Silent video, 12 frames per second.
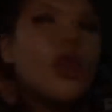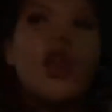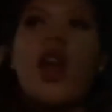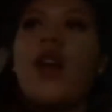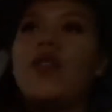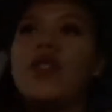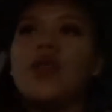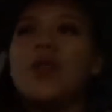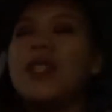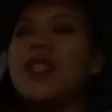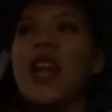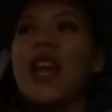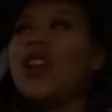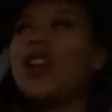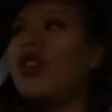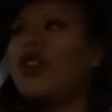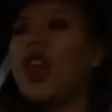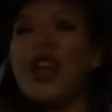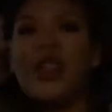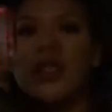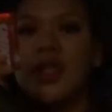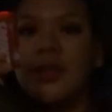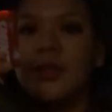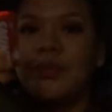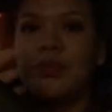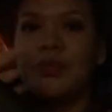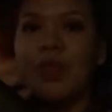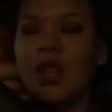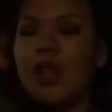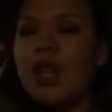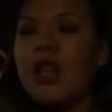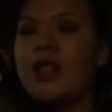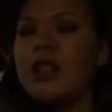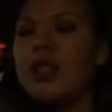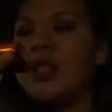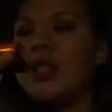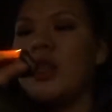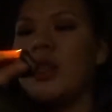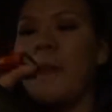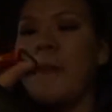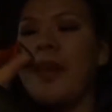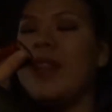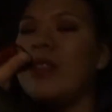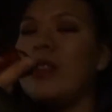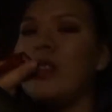I've just been snacking on this, some mint,